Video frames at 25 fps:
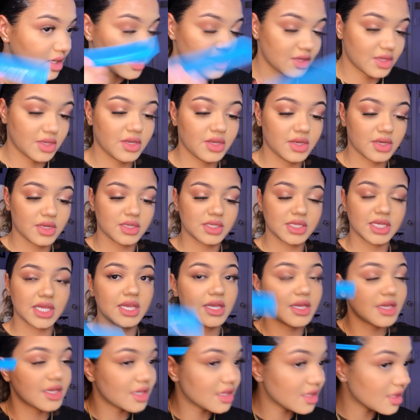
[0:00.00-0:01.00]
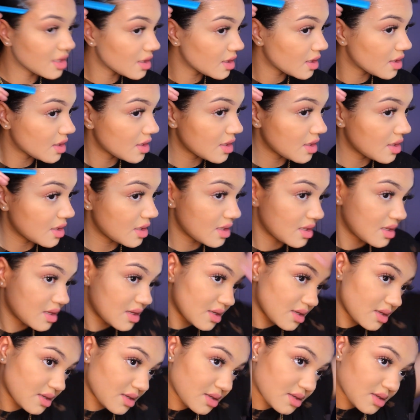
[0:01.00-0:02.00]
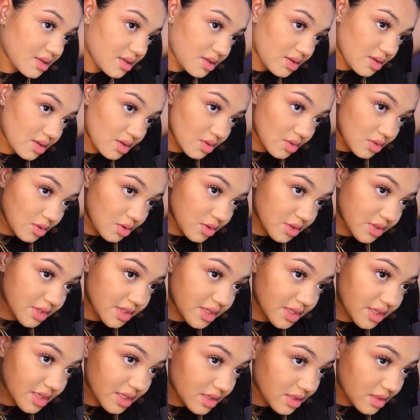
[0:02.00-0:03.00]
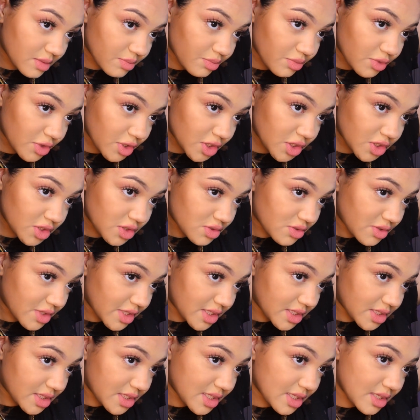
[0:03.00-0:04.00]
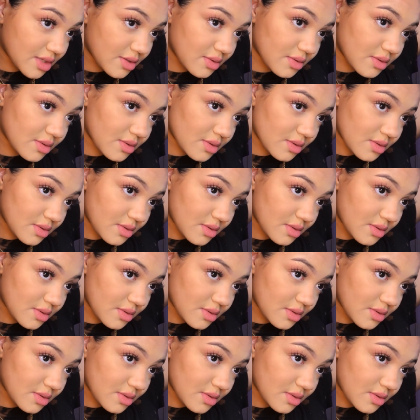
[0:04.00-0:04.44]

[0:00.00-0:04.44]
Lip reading: And then you're gonna take it, you can hold it, and then brush the rest down.